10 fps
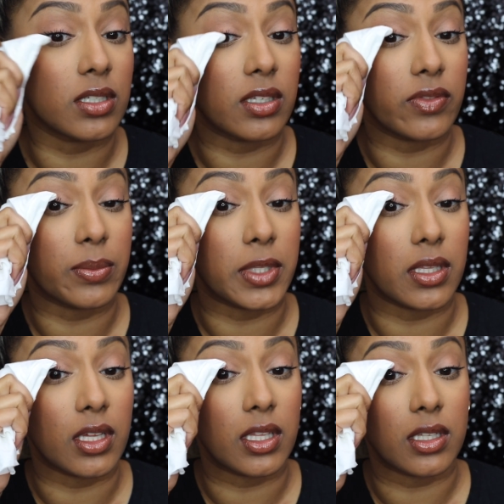It'll give them
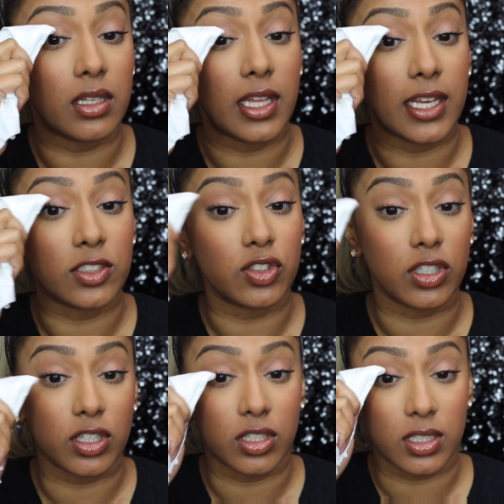a little extra
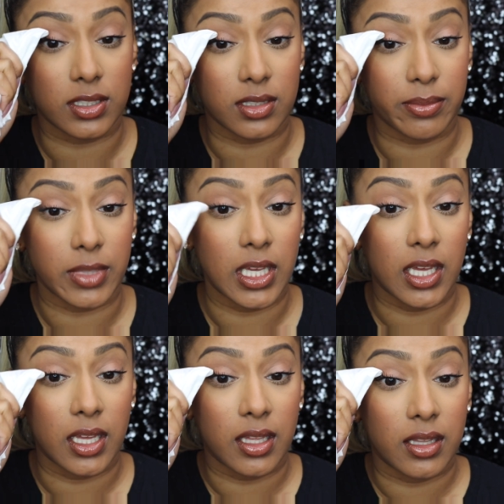curl because
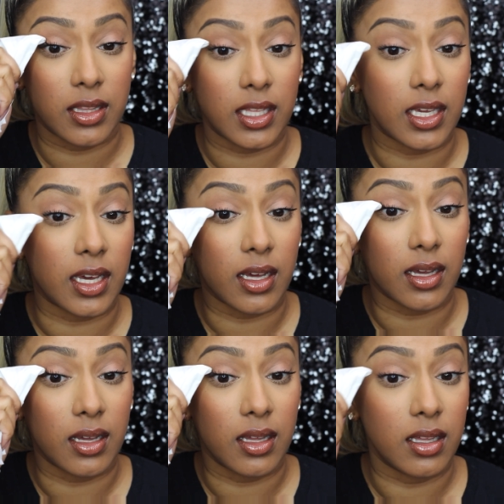the